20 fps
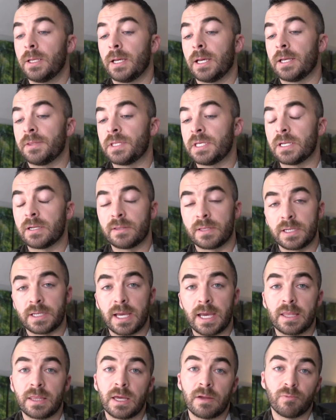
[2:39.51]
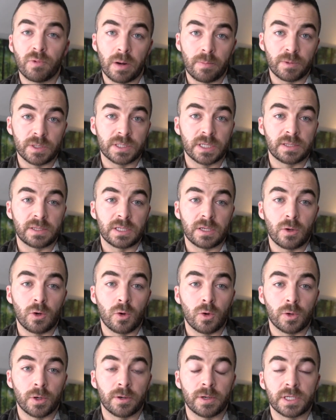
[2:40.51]
at the end of the day, they represent the
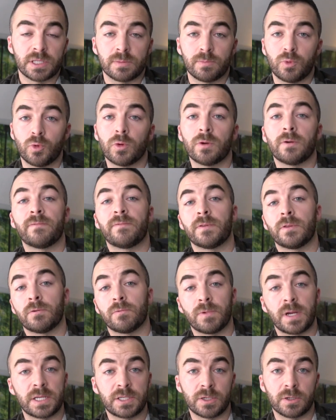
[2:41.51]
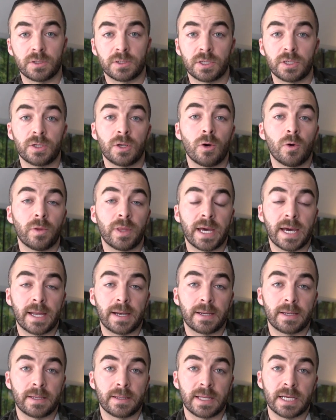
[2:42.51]
owner, and it's important for the renter to know
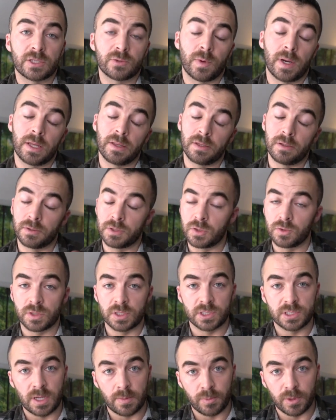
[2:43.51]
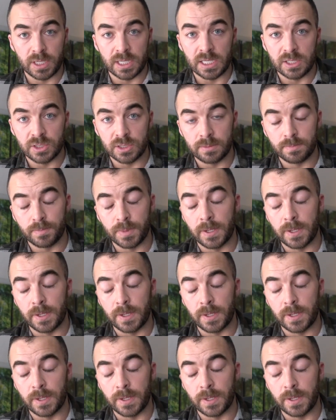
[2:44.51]
that, and that's why they'll use a separate agent.